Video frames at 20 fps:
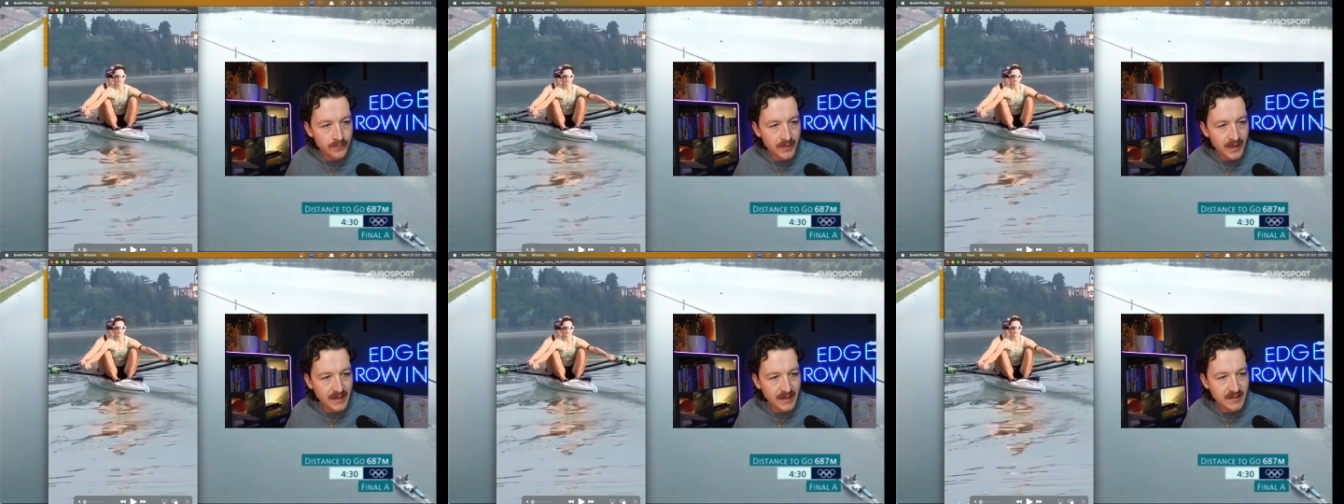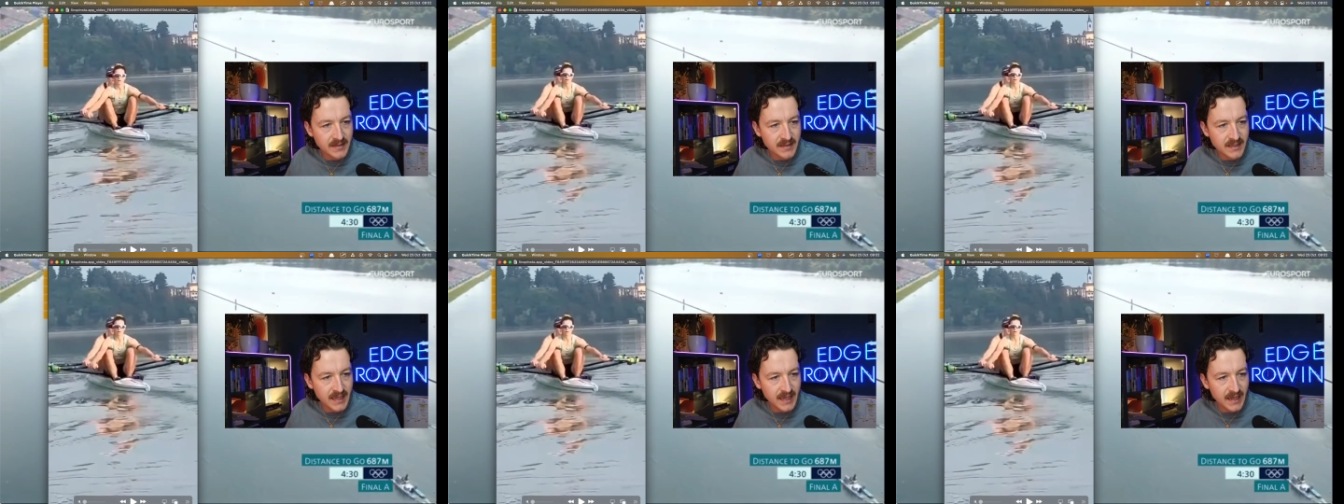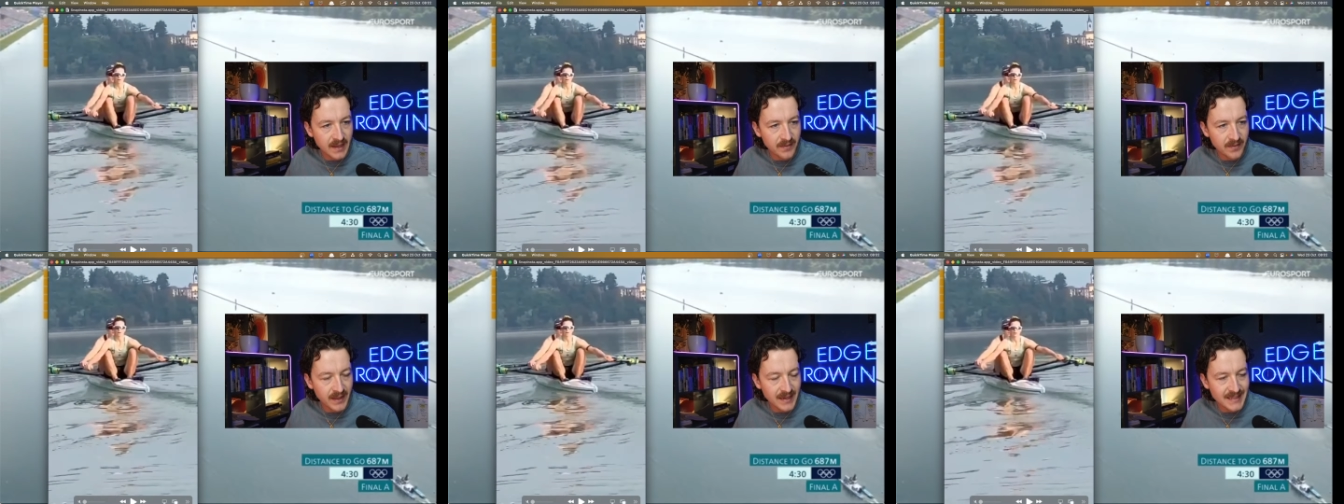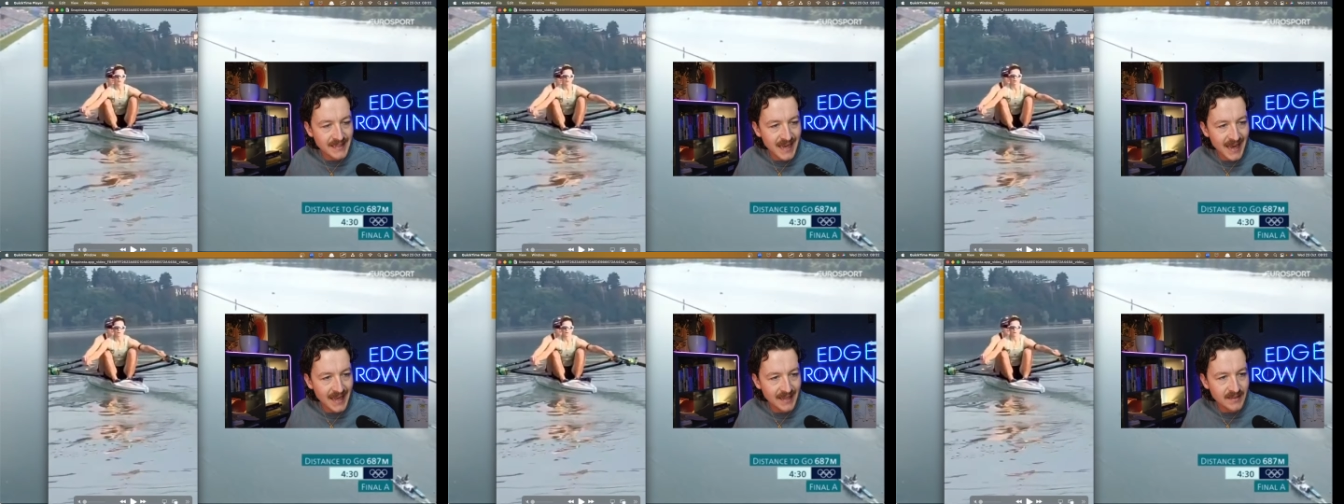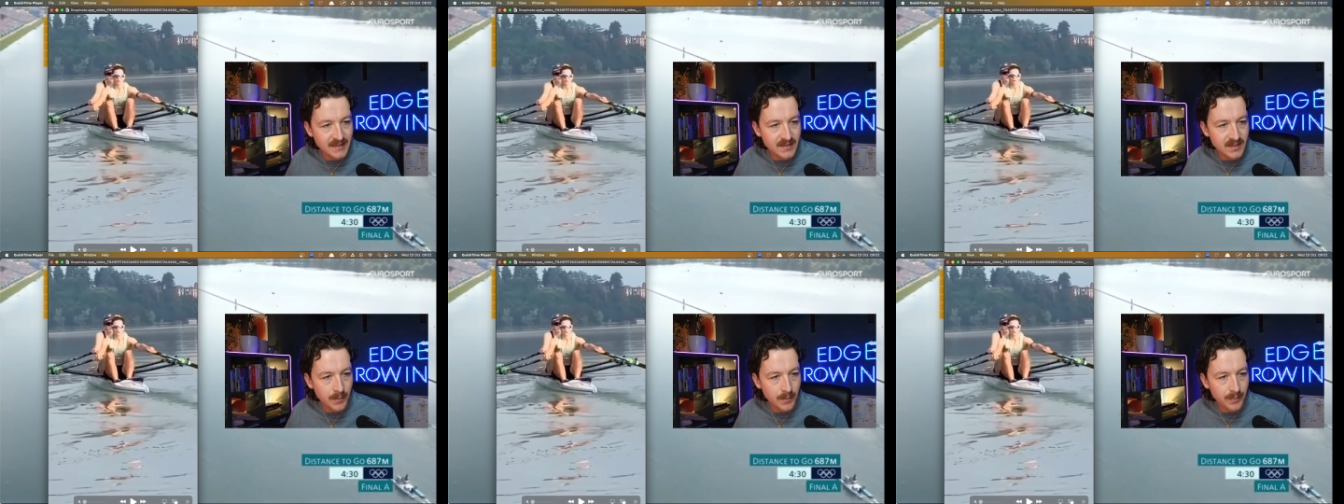is they
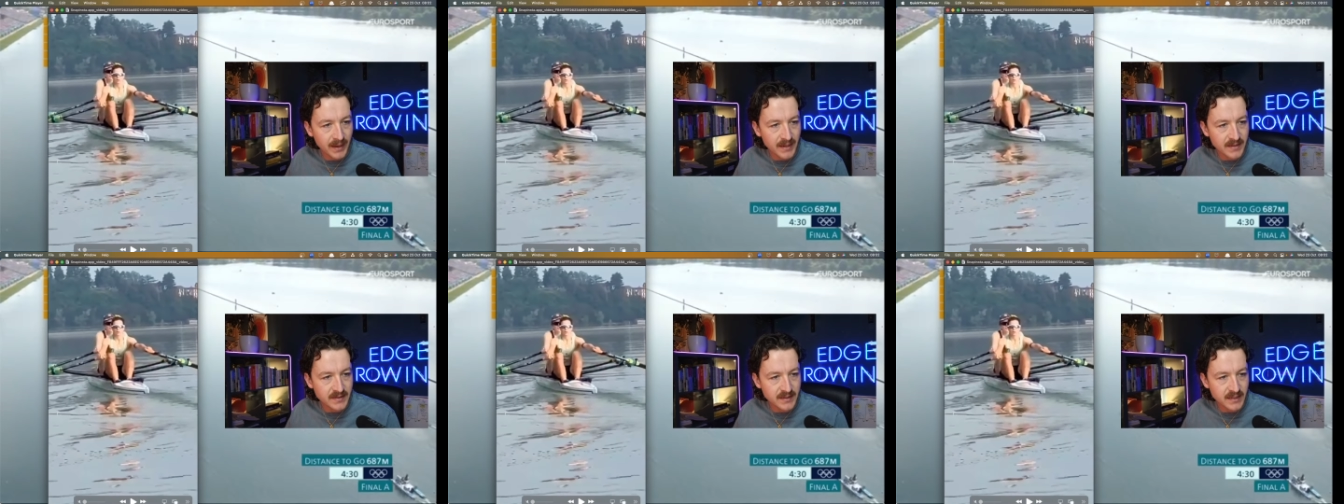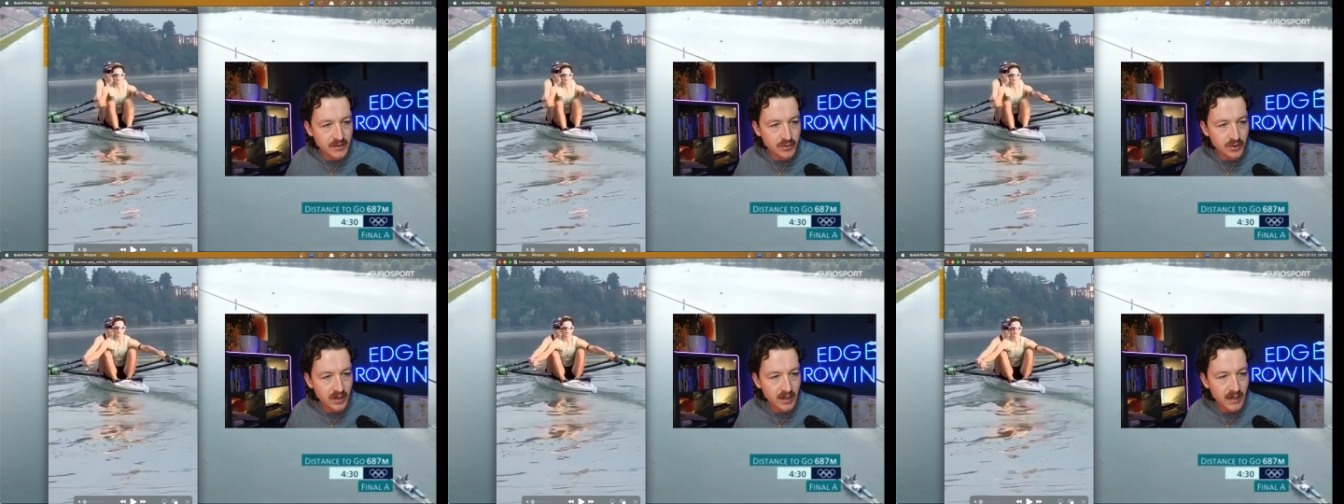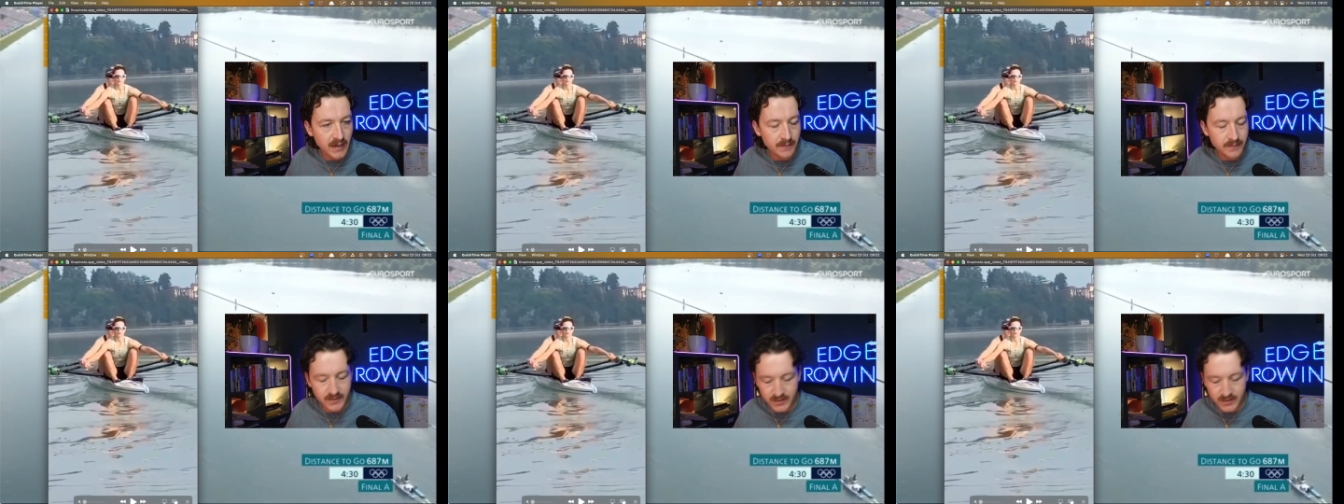tense up as they drive.